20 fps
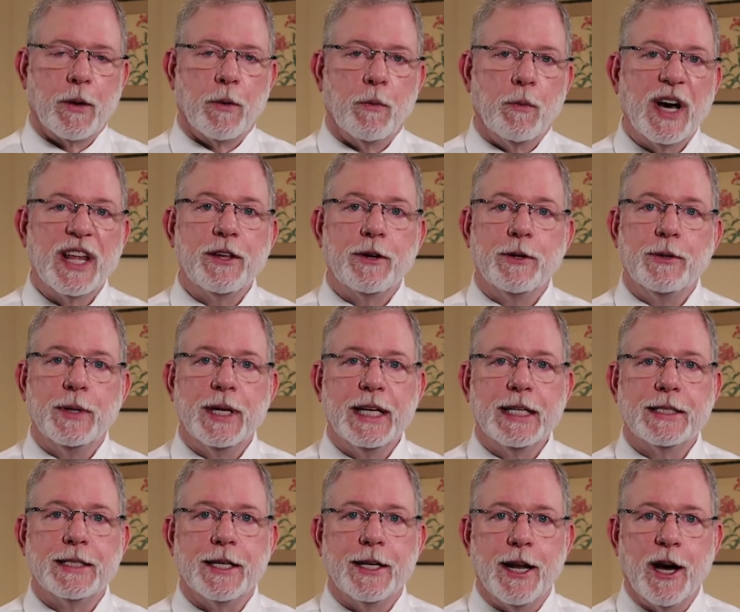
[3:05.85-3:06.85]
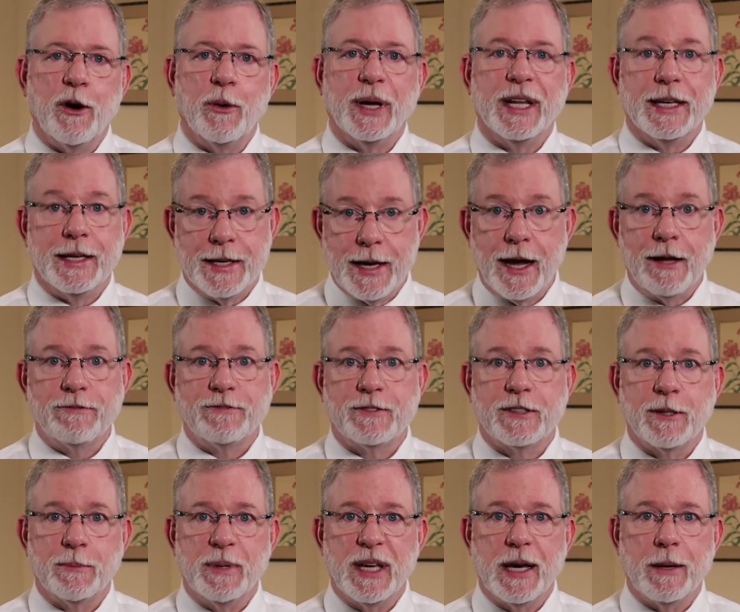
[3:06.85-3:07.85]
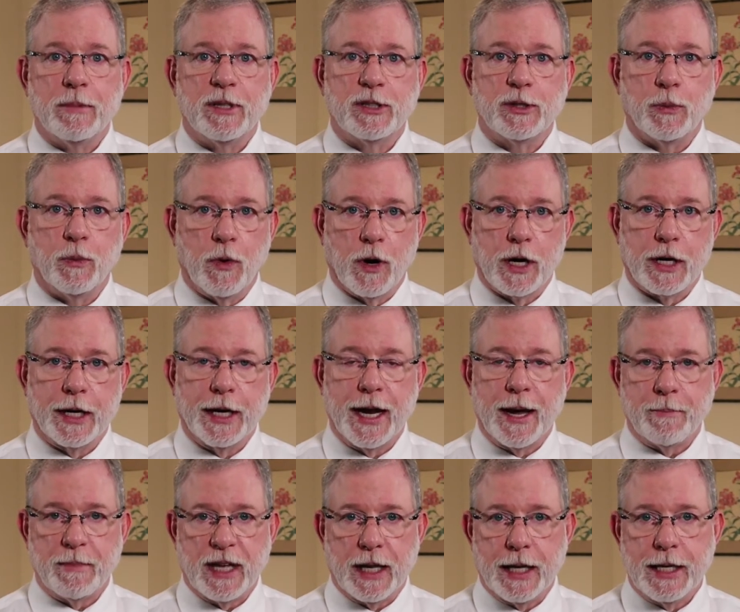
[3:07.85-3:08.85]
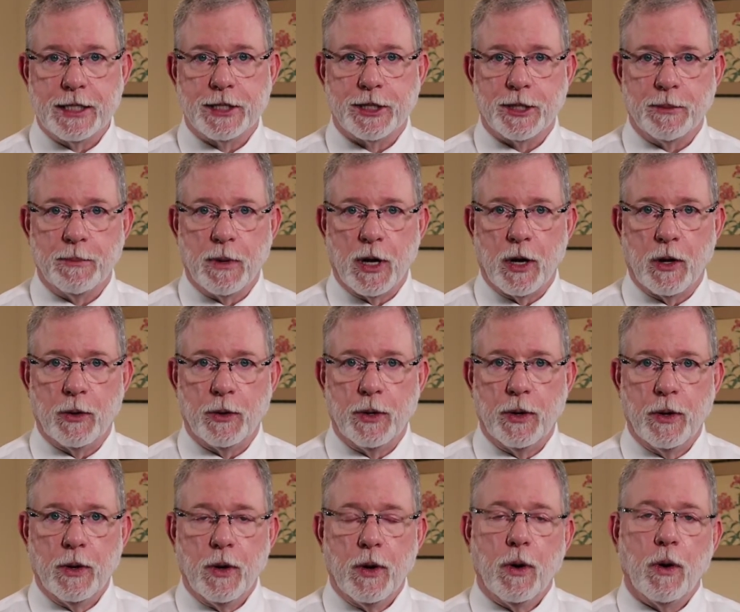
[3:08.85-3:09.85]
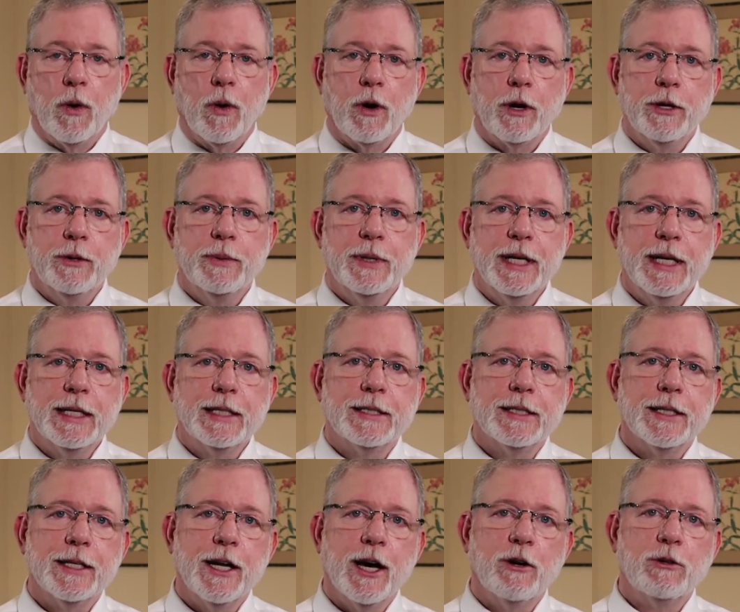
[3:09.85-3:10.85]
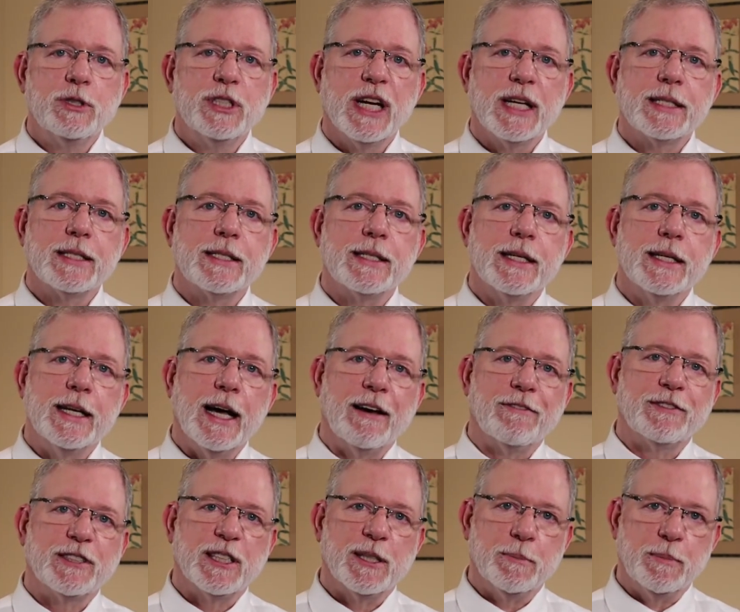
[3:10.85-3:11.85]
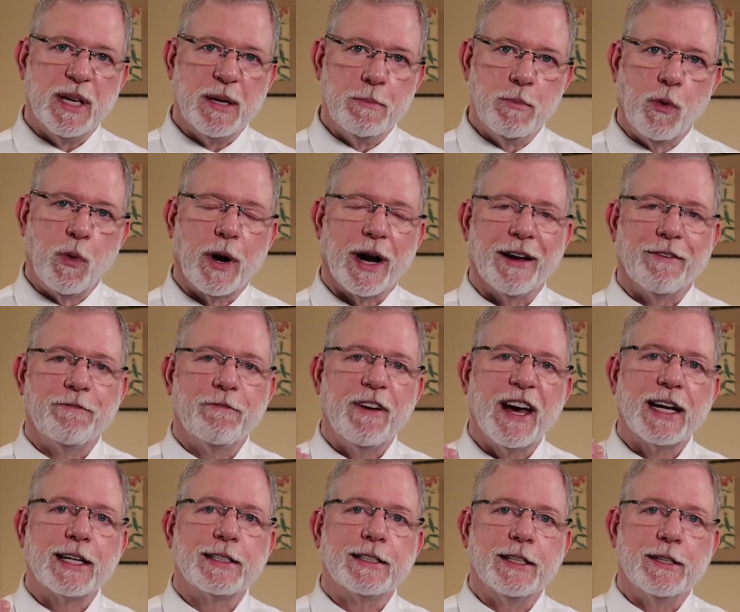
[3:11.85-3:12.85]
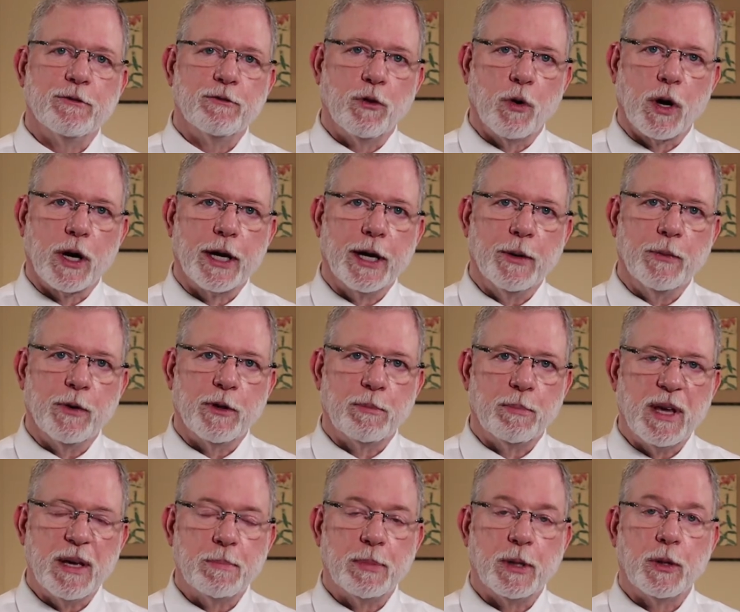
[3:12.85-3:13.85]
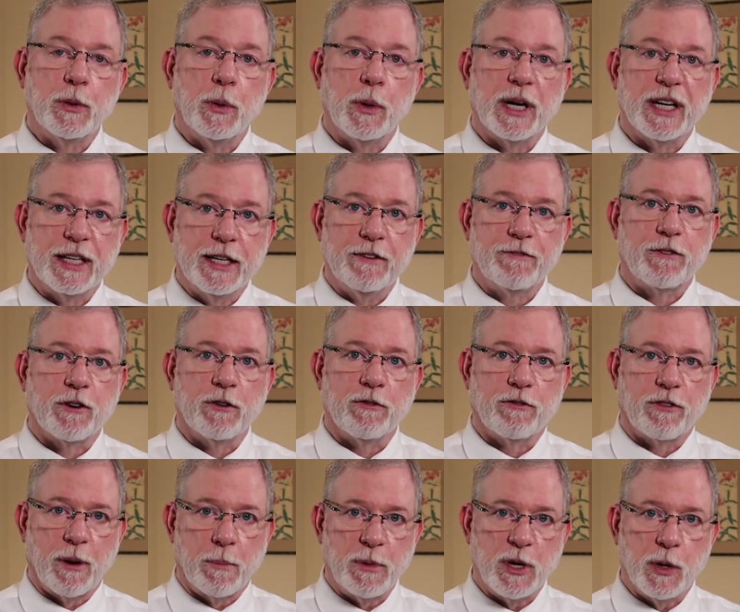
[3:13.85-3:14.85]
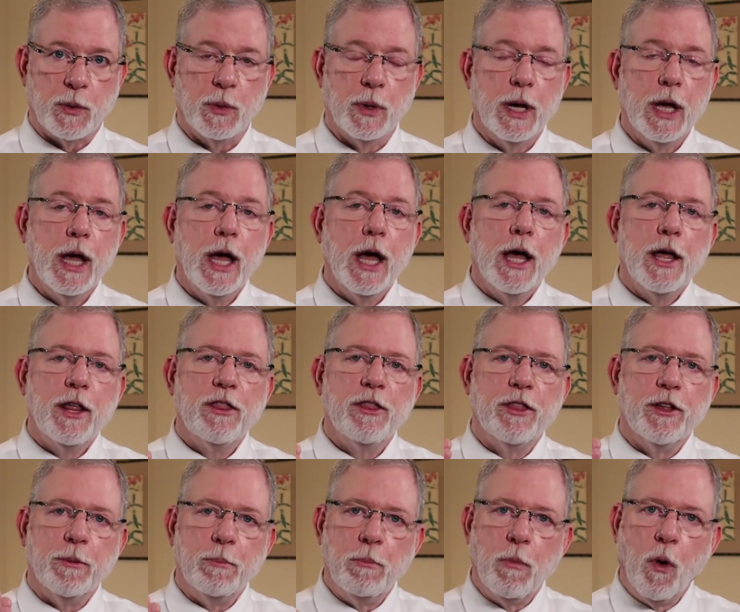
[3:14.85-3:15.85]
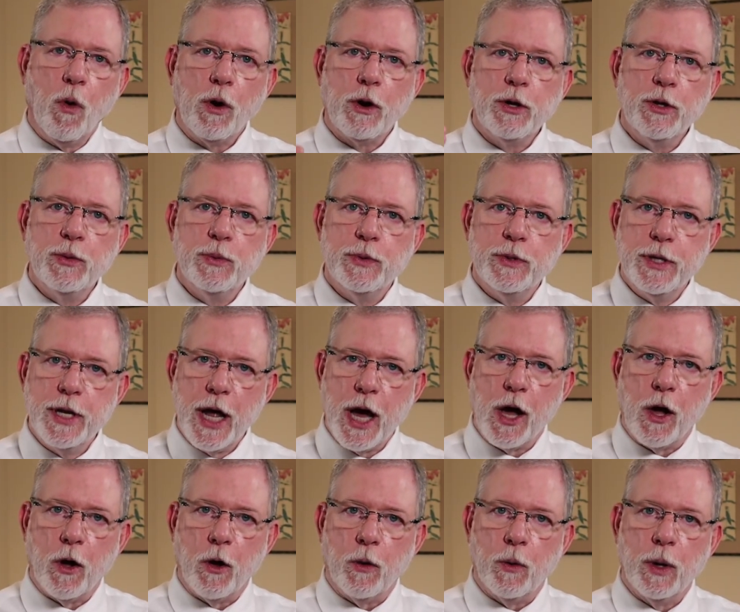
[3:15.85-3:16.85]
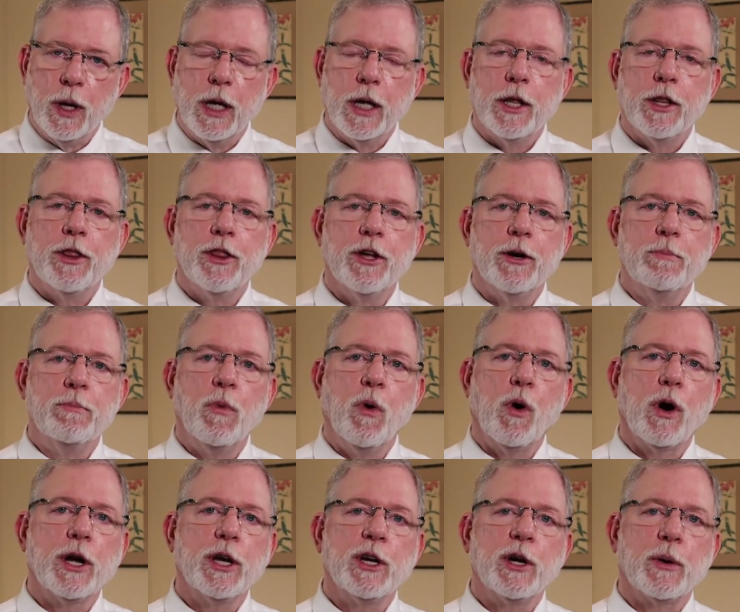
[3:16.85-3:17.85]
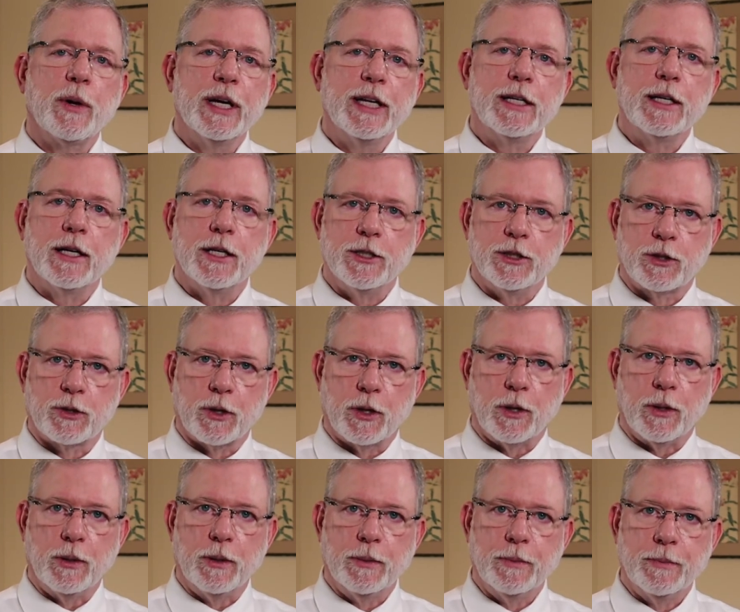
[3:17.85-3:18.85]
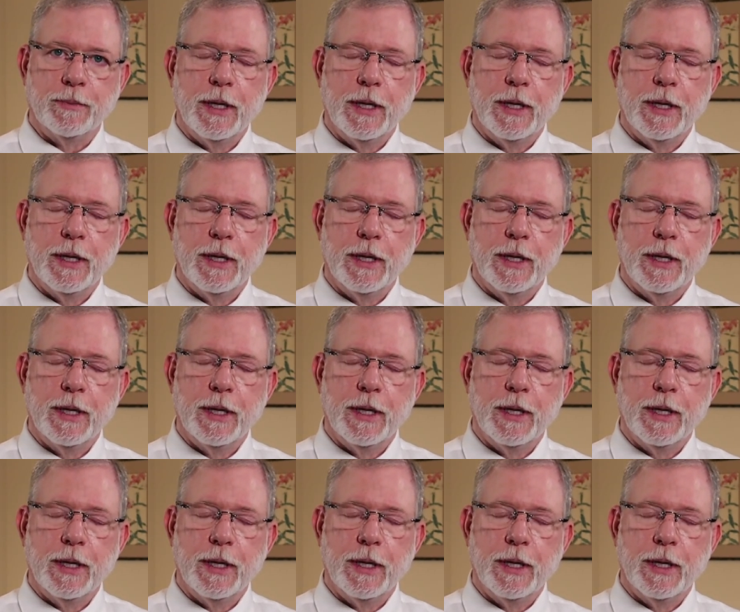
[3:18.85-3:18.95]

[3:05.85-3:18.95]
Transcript: Whether you need to know enough to be able to work in emulation mode, or you need to know just enough to be more effective working with people who are different from you, the more you know, the more you're in control.